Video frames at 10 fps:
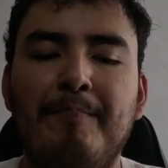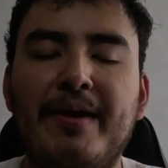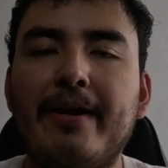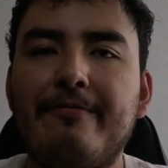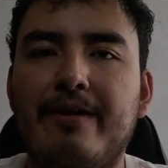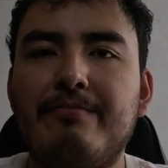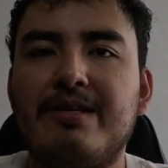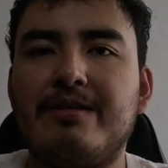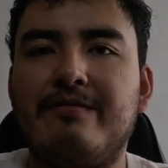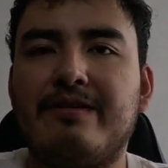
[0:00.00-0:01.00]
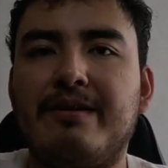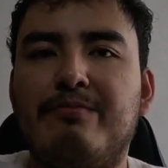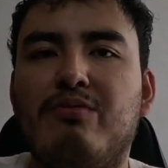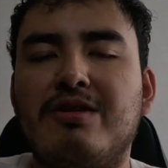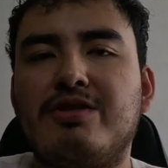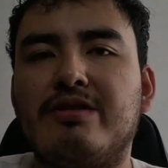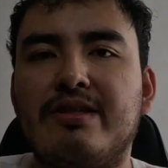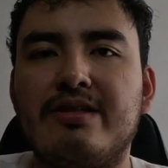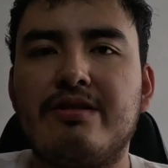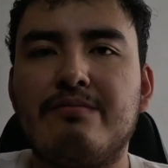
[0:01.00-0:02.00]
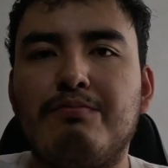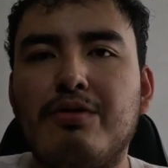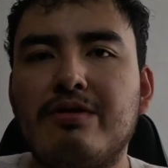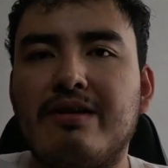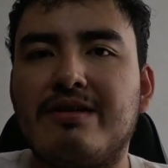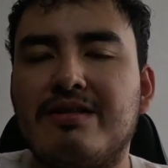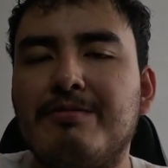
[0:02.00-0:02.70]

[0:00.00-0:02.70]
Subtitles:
And I find myself keep watching this podcast,